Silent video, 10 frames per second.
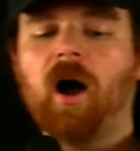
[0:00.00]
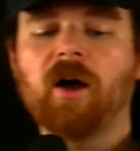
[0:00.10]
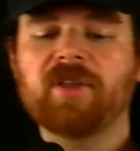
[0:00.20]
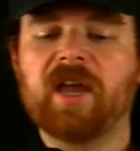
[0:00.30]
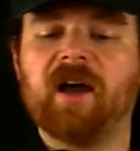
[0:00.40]

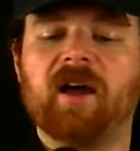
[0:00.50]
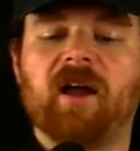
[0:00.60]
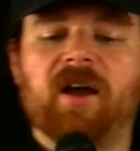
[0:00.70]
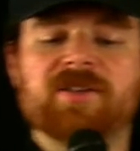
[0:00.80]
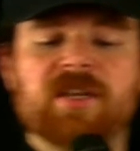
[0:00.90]
They got
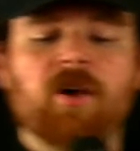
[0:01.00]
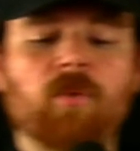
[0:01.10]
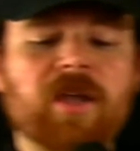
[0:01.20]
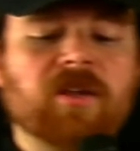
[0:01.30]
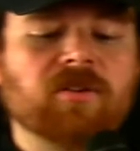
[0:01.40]
Isaiah
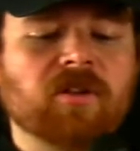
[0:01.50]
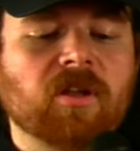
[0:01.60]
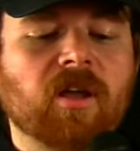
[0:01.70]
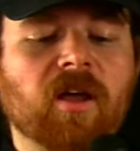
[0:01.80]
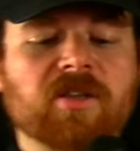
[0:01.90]
Wynn
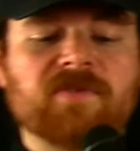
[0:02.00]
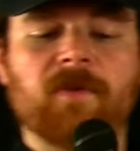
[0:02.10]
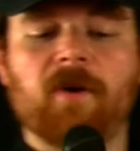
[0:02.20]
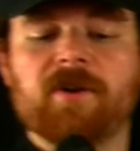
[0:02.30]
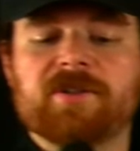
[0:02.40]
as
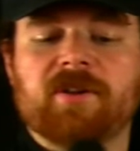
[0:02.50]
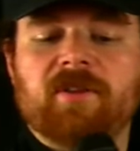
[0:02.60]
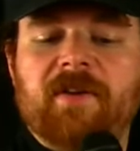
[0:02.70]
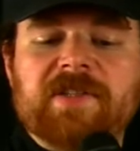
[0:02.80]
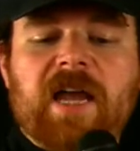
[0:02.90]
far as their
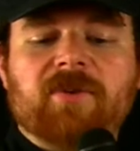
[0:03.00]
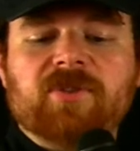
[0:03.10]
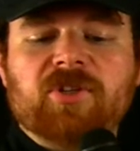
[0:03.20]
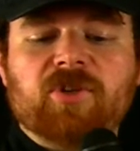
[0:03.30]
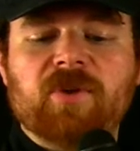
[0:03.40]
left tackle
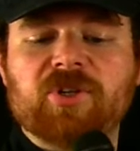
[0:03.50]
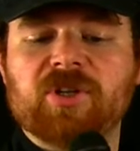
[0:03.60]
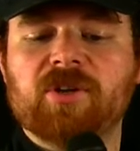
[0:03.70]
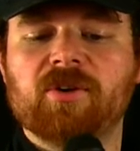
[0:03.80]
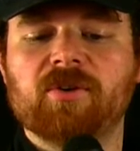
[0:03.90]
situation
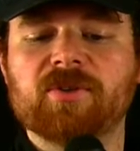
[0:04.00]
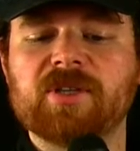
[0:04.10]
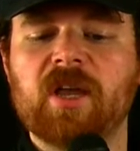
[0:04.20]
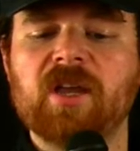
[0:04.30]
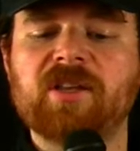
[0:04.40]

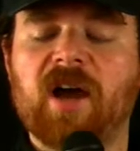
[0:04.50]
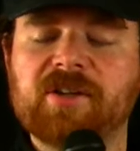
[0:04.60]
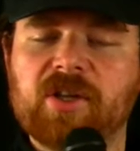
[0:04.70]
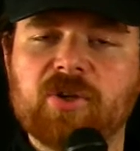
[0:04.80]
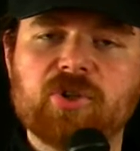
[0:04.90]
goes.
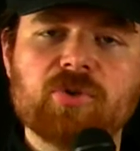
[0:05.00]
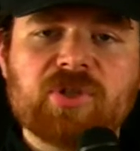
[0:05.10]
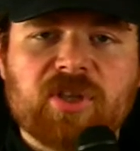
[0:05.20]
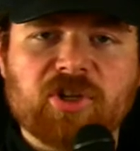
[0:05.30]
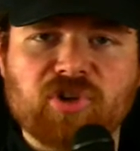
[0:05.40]
Yanni
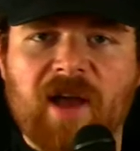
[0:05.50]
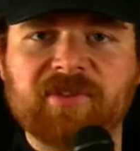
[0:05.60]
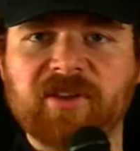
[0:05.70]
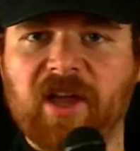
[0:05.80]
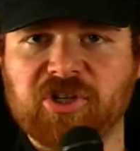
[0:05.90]
Kujusu, they
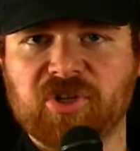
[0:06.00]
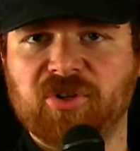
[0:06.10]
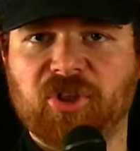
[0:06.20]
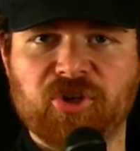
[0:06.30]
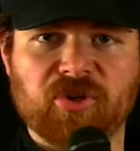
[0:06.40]
drafted last year
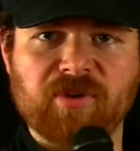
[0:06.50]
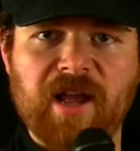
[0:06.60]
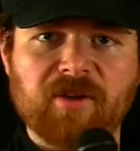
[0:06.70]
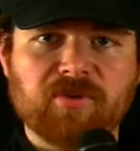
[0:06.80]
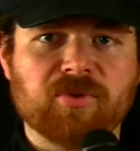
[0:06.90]
in the 3rd
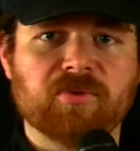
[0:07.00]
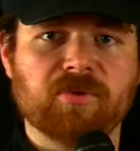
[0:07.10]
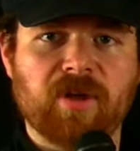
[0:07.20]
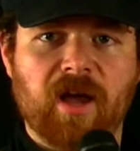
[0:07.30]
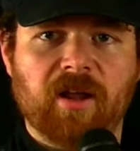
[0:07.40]
round, who
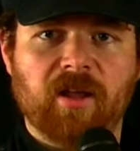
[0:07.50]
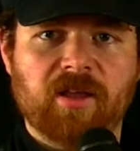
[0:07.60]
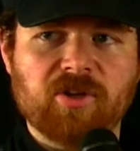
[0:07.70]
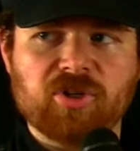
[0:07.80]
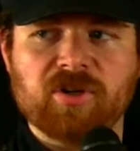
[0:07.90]
got
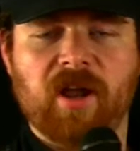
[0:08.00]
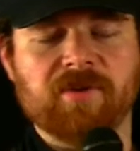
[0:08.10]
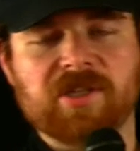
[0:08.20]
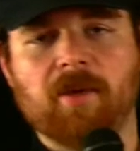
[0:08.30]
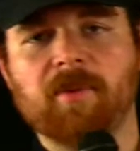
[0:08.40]
injured. Now
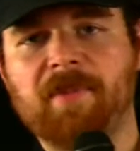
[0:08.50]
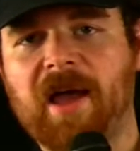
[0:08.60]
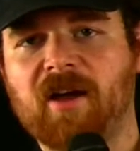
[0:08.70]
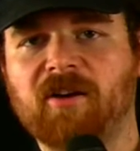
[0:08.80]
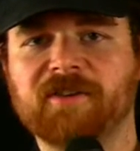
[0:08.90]
he's coming
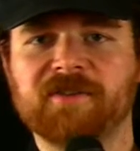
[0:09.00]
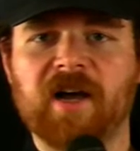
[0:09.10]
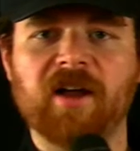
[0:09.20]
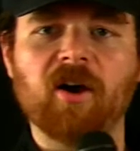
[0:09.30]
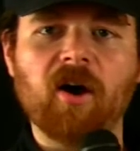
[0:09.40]
back off of
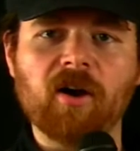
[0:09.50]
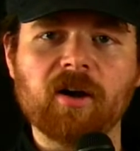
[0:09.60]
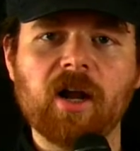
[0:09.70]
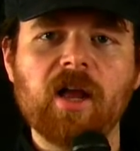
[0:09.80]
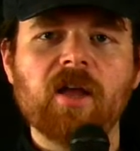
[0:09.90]
IR.
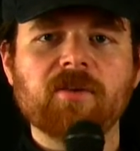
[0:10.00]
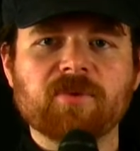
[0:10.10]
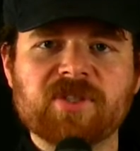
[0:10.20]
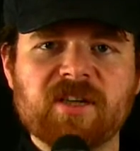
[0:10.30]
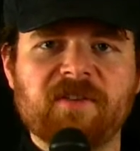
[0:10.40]
We'll
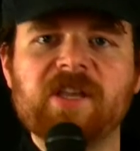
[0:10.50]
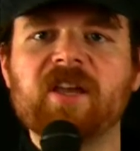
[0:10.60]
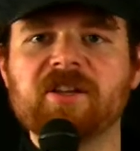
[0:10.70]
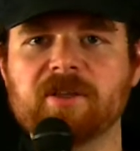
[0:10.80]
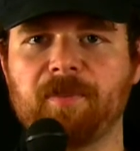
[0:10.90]
see if he
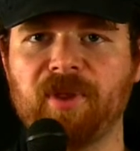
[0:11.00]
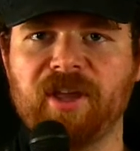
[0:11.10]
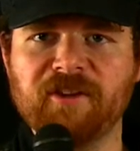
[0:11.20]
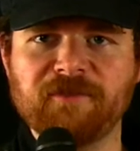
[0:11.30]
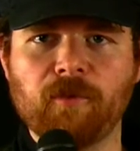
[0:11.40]
ends up
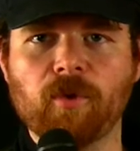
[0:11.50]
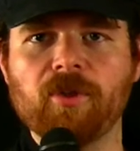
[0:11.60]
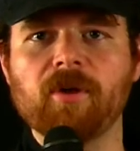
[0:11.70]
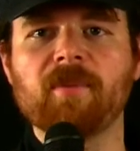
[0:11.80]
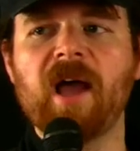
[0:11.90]
playing for
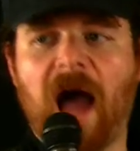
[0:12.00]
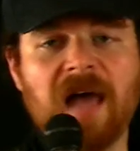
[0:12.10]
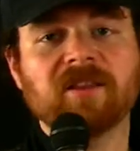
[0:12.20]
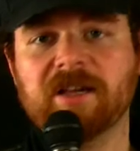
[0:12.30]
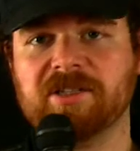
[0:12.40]
them. I
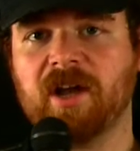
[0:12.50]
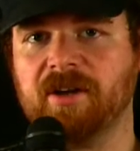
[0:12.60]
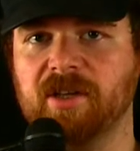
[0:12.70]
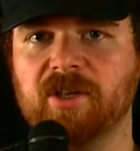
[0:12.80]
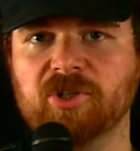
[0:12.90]
liked
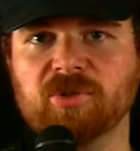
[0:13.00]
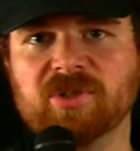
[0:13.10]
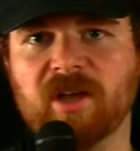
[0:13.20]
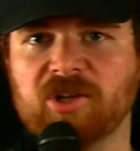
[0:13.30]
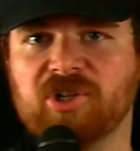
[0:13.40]
Yanni Kujusu
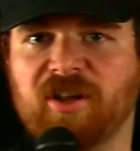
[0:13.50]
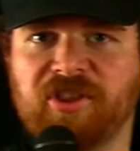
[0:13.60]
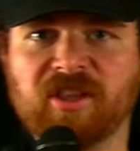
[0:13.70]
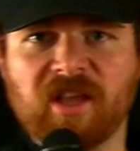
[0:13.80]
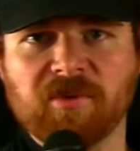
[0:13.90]
last year. I
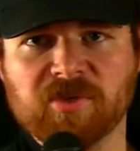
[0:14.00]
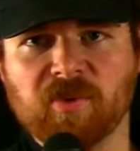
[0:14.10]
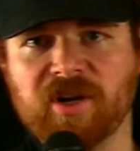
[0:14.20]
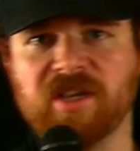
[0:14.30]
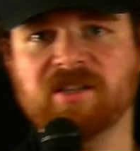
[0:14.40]
think that was
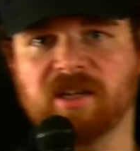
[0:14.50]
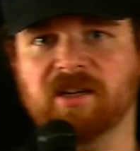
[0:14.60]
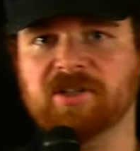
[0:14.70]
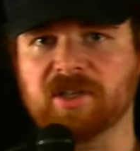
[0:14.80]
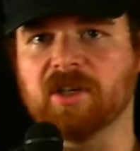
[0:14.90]
where he
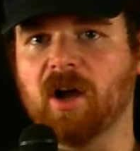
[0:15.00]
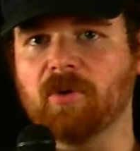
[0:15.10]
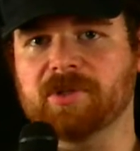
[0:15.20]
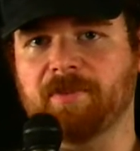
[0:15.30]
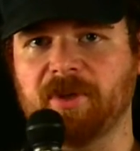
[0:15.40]
needed to go. It
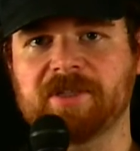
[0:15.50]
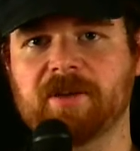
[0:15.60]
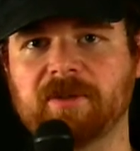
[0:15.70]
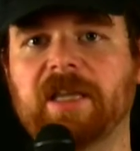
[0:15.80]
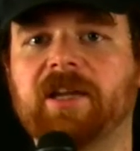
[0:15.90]
was a place that
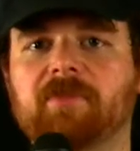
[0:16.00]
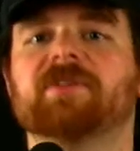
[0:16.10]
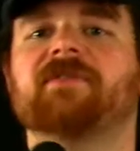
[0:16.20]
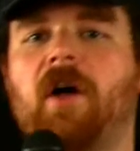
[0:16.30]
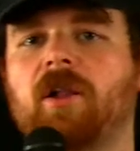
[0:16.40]
would let him
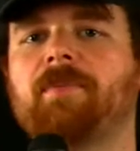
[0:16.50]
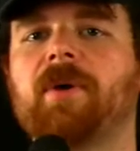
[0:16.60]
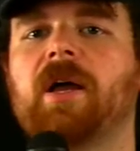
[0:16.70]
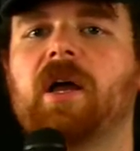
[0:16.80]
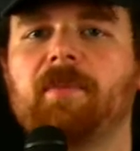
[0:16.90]
develop
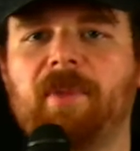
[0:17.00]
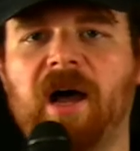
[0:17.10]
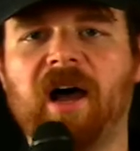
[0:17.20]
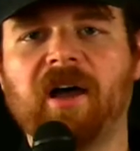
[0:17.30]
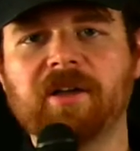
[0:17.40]

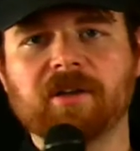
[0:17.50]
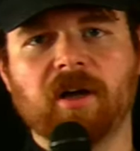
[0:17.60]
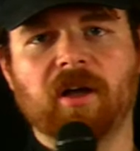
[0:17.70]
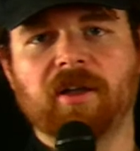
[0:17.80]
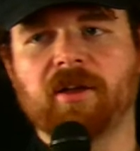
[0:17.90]
behind
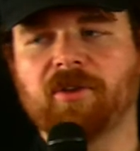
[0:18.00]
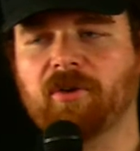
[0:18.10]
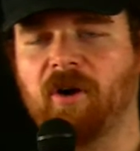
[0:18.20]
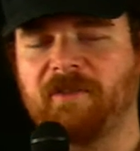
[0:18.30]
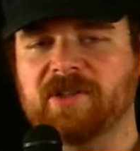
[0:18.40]
their
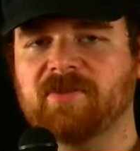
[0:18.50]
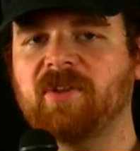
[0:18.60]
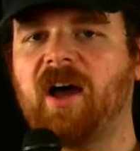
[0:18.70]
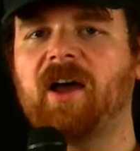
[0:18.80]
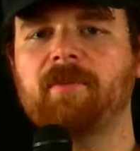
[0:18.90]
offensive
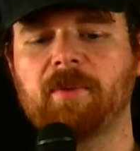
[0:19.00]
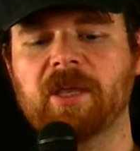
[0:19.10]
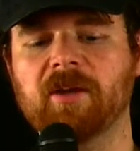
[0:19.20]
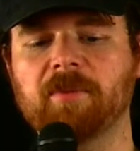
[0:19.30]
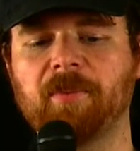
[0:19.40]
line, maybe
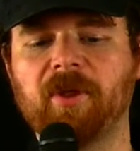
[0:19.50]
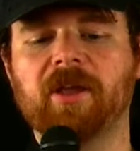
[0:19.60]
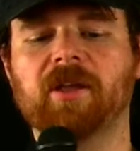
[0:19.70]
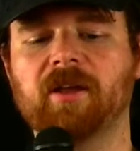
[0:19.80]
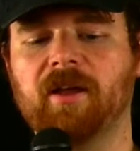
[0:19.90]
get him to
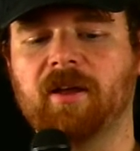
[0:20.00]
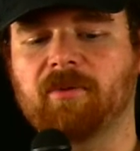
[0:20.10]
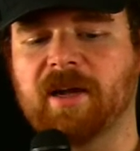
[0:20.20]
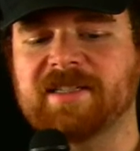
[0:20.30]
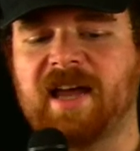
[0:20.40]
play at
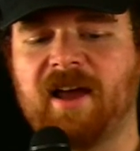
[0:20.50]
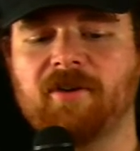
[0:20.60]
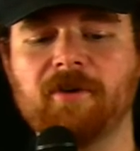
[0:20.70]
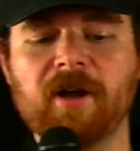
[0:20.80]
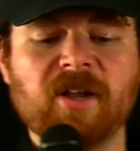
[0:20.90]
right
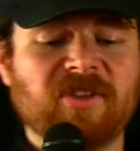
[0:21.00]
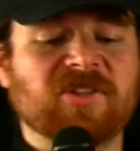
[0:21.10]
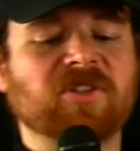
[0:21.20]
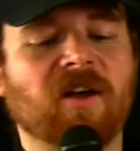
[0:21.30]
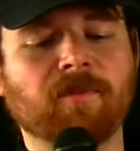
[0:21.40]
tackle. They
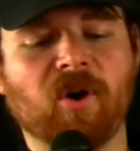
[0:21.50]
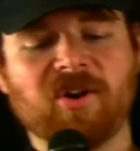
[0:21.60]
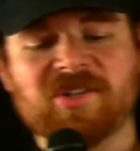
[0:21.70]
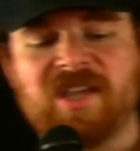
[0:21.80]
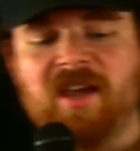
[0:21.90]
still have
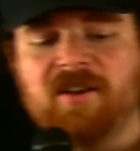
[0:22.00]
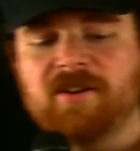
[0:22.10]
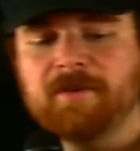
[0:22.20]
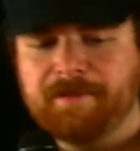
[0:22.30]
Marcus Cannon.